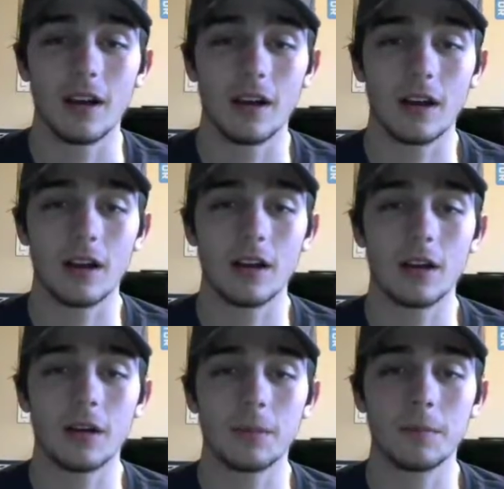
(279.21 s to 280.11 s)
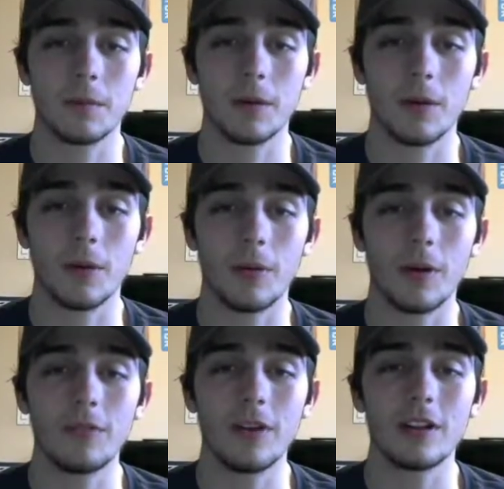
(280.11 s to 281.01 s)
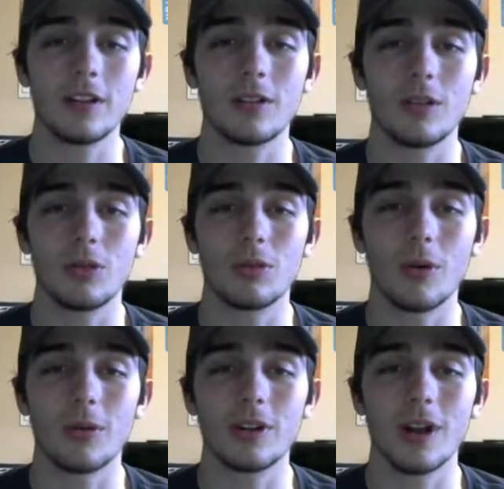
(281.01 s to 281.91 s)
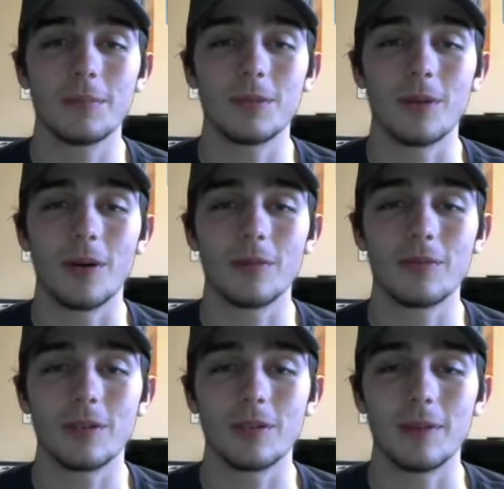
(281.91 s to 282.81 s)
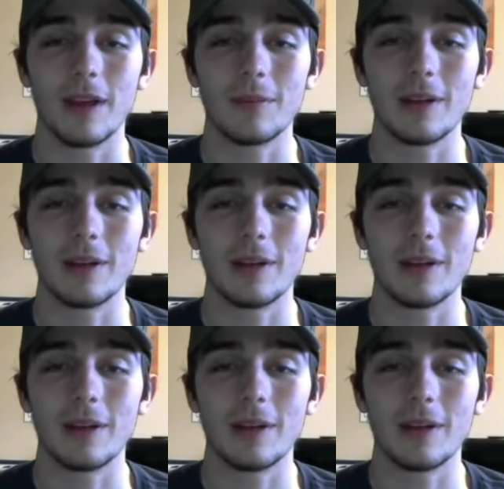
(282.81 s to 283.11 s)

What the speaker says: What if I just Throat Chop the Rotom for some damage,